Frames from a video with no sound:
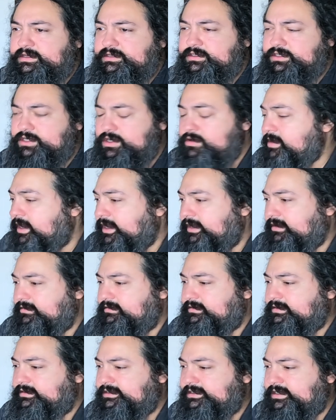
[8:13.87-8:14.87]
doing
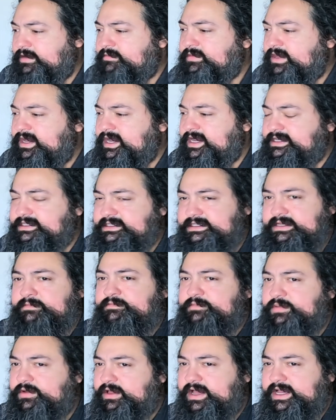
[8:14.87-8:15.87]
something as
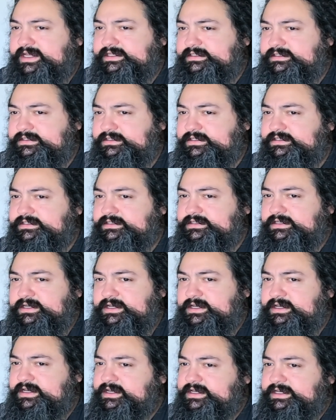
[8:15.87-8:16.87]
simple as just
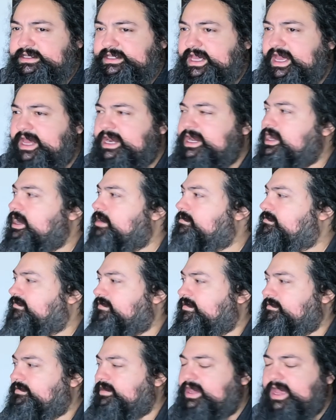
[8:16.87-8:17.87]
getting up
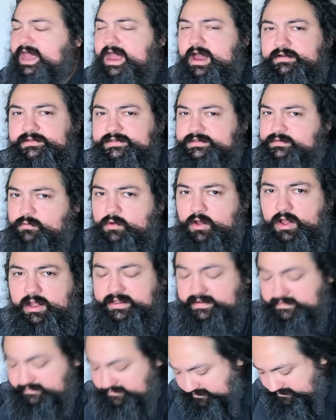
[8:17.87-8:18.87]
from the couch and
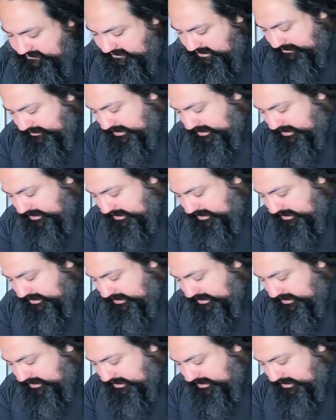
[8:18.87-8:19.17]
walking for 5